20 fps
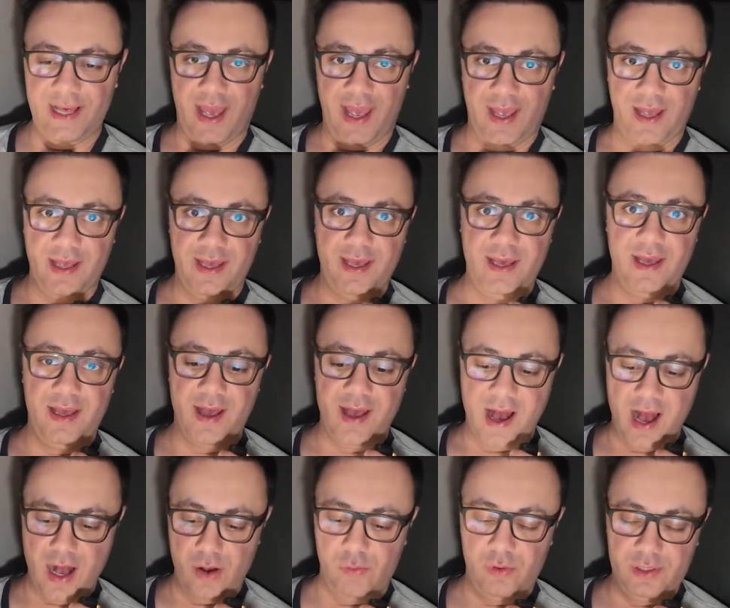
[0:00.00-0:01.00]
thing
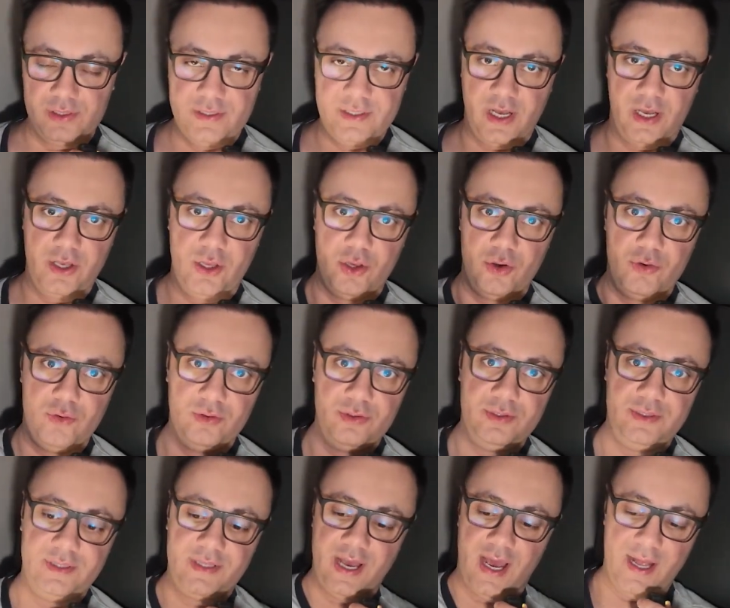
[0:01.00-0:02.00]
I will tell you
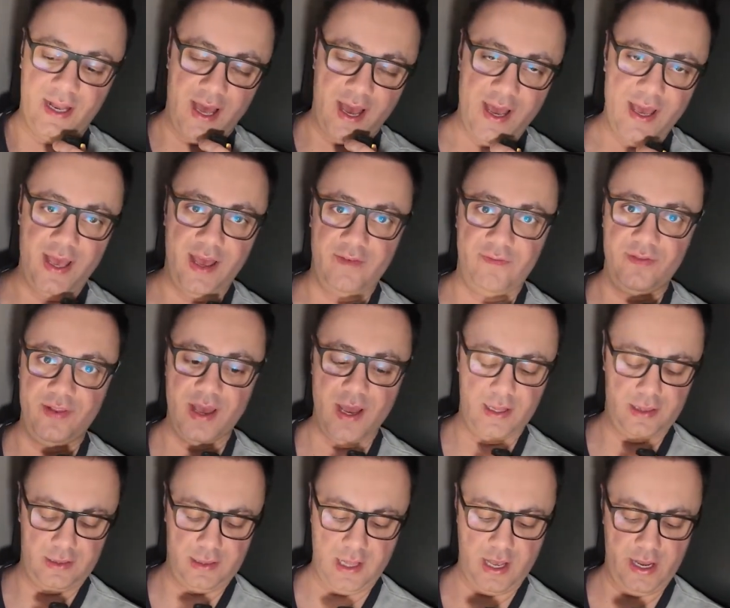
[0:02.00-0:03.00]
that I have
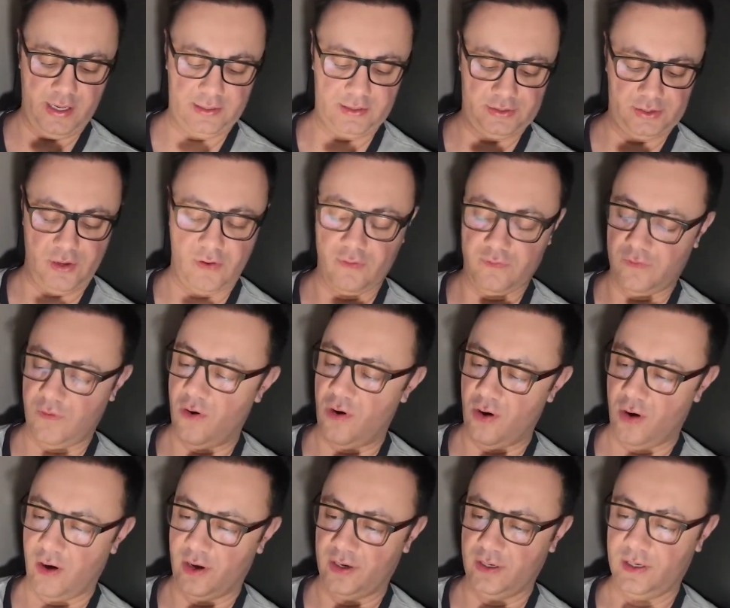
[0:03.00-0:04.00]
not liked so
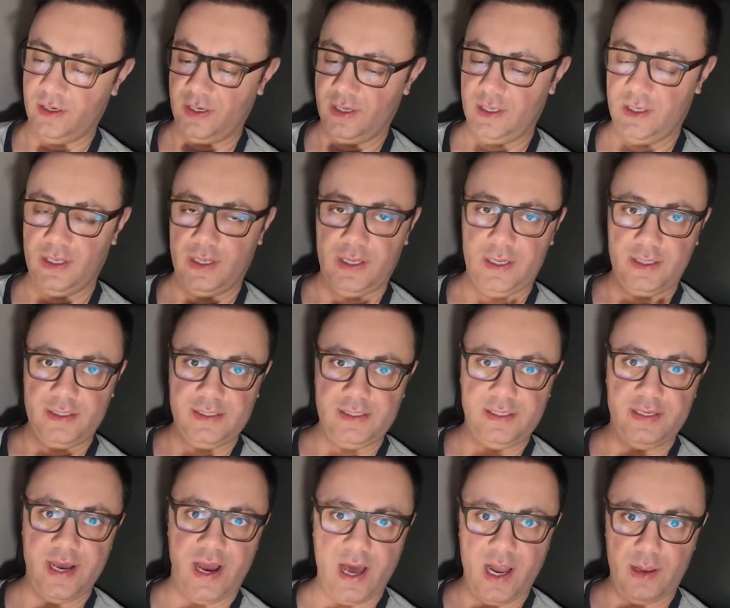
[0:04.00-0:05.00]
far, it's
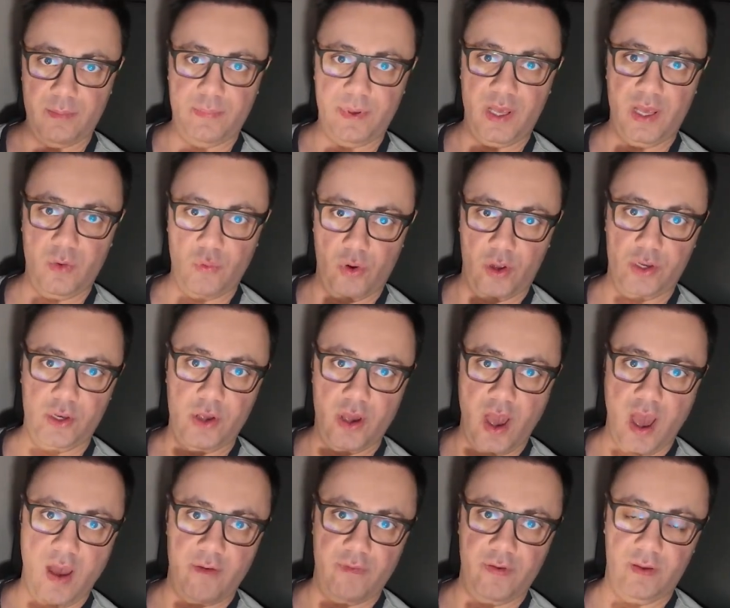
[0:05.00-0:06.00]
gotta be when you're
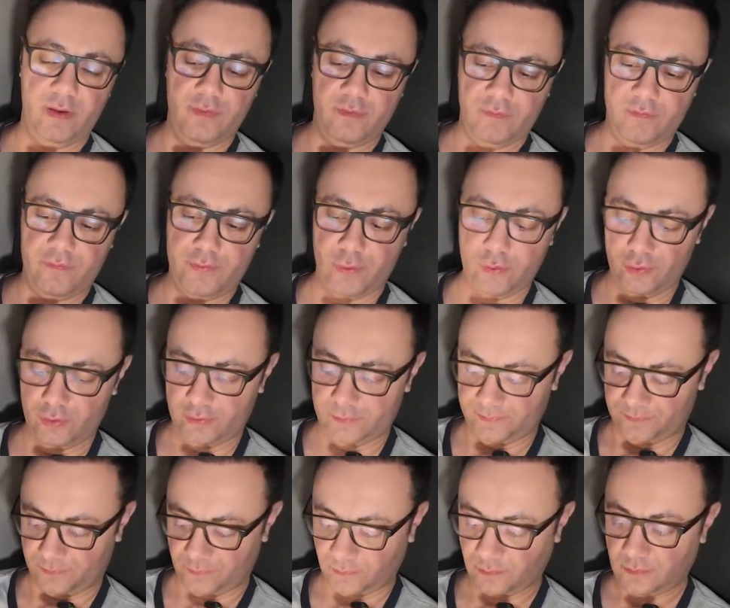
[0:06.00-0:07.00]
having food,
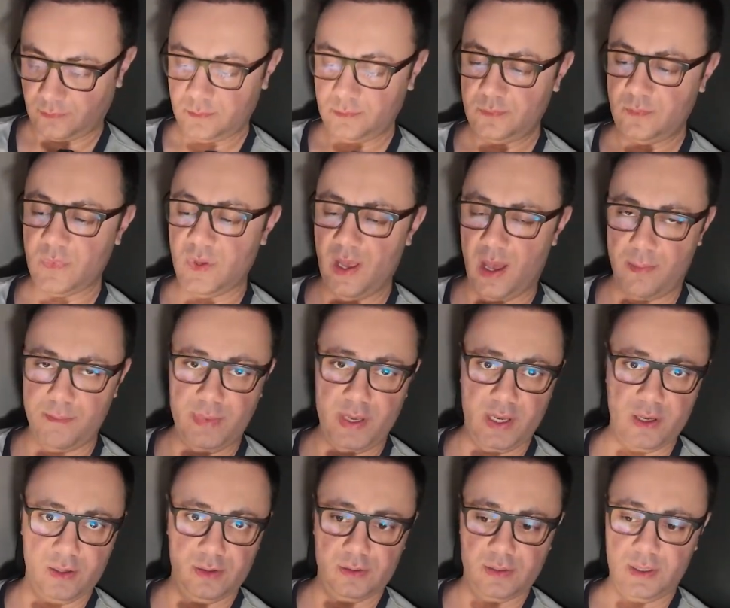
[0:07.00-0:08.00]
a
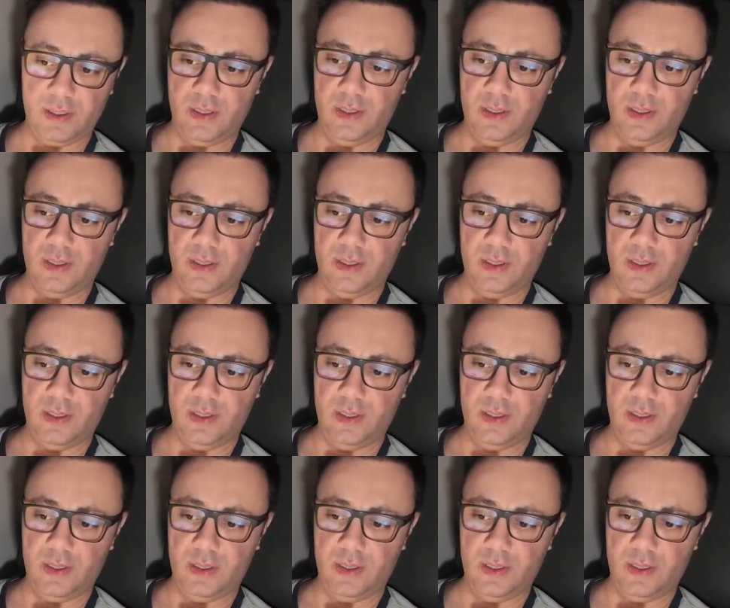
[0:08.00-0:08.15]
meal.